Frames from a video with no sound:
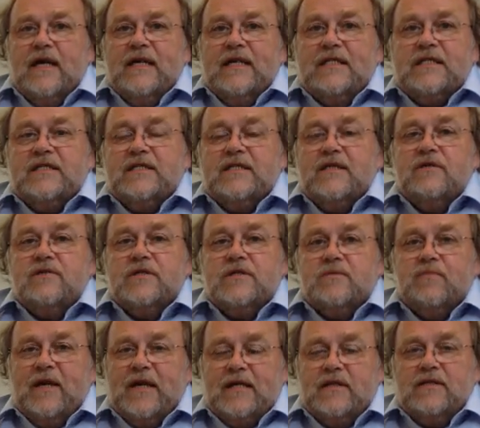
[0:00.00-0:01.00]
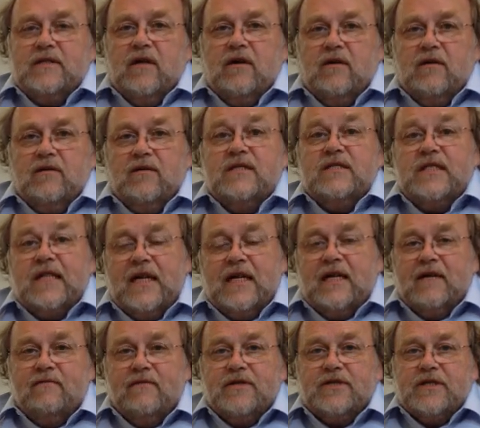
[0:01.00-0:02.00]
is still spent on
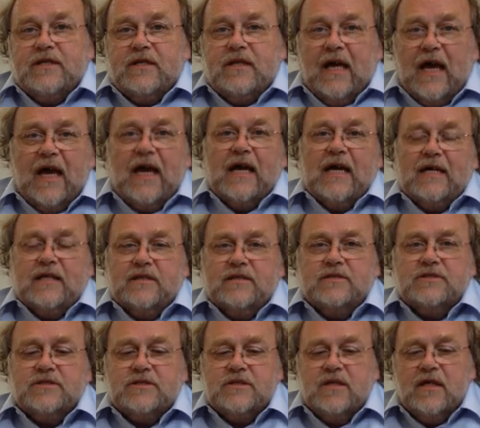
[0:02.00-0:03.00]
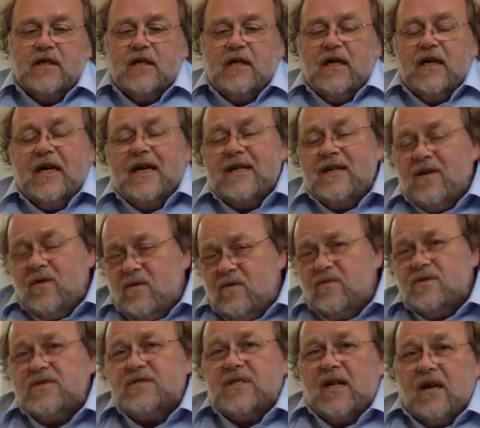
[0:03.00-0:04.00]
television ads. And
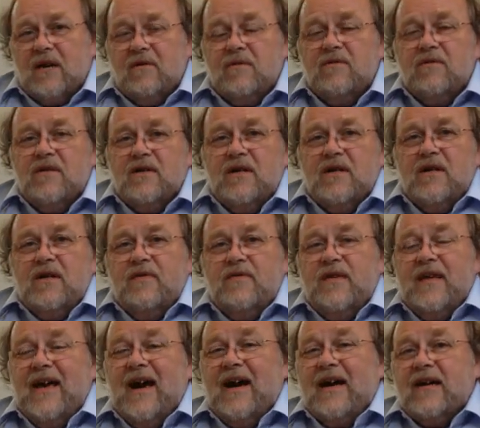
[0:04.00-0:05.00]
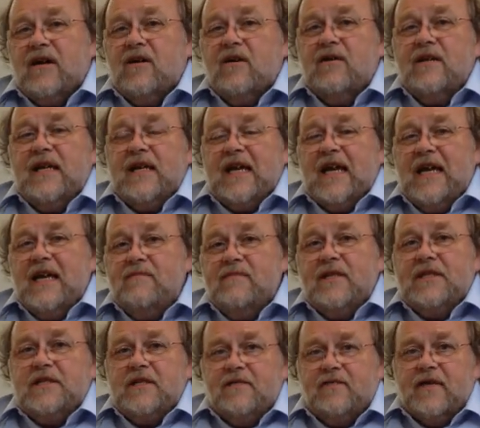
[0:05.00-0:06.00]
also, the iconic
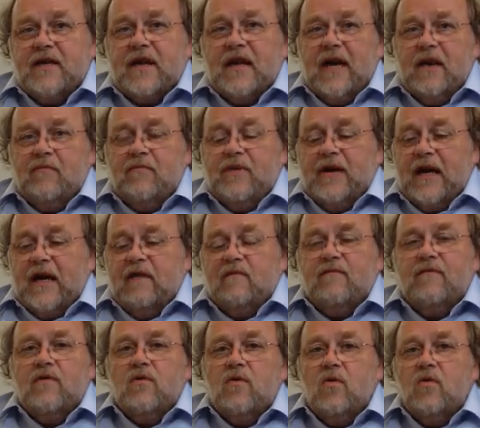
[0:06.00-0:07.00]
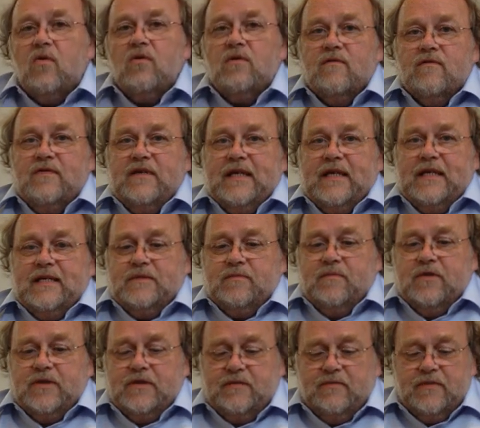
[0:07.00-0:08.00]
image of the campaign for all of these
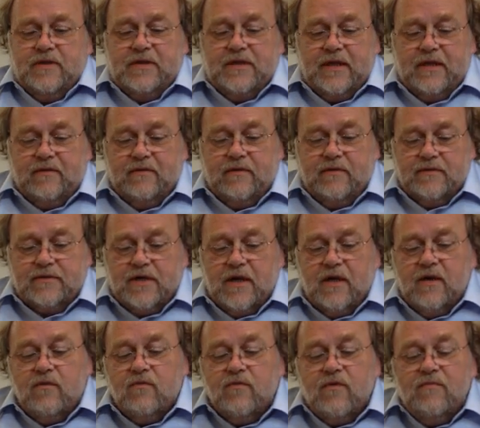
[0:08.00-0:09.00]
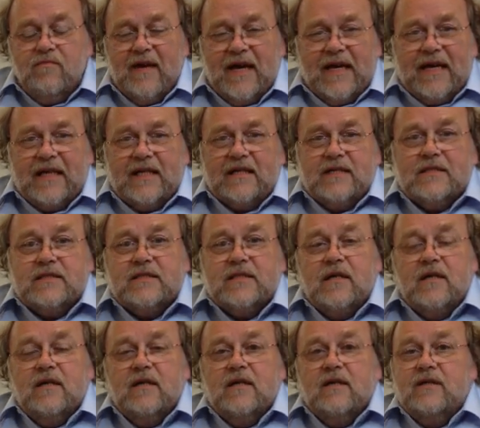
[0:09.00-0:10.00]
modern materials
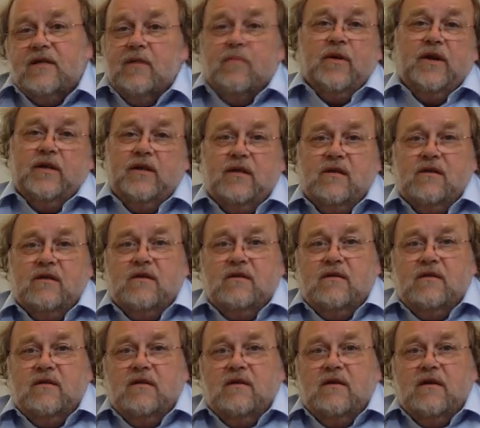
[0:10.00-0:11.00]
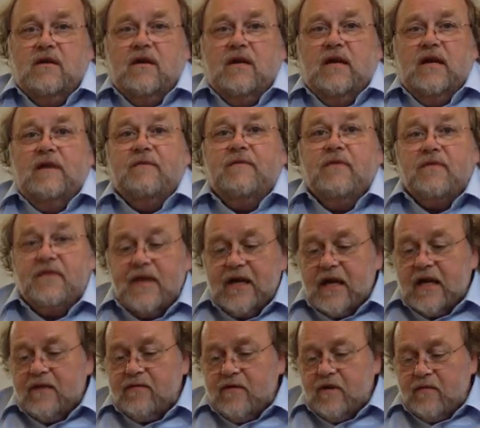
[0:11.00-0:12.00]
remains the button. If you
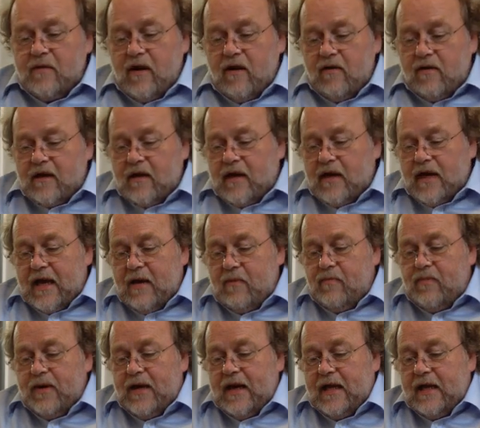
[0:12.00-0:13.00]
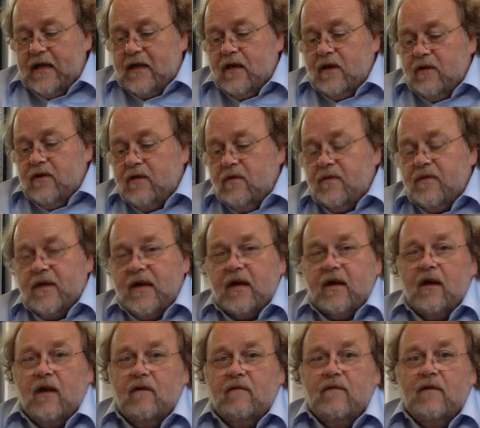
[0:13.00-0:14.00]
think of an American campaign, you
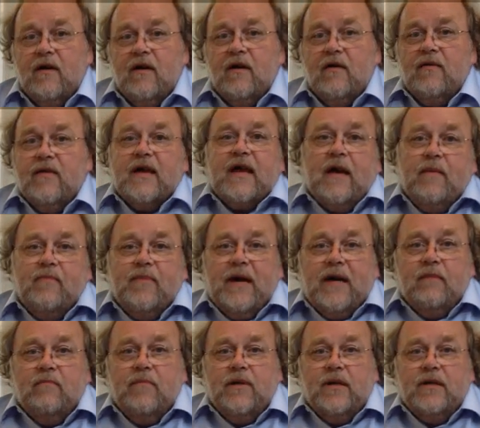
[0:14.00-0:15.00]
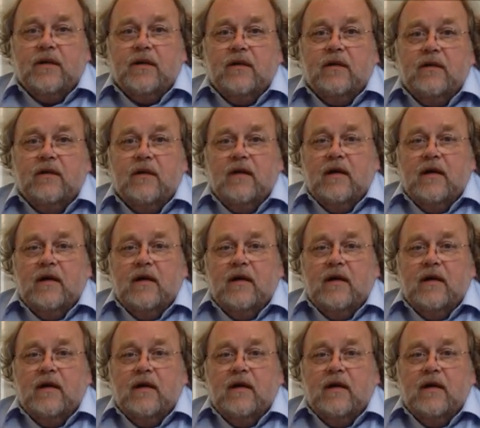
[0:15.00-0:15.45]
think of the campaign button.